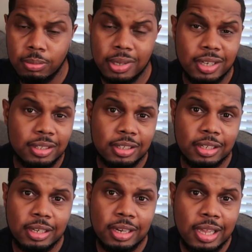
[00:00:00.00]
But other
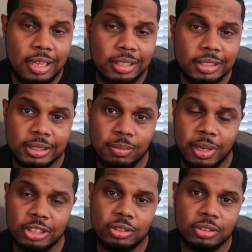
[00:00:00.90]
than that, listen,
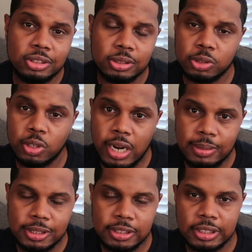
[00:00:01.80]
make sure you
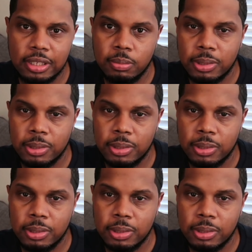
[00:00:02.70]
subscribe to the channel,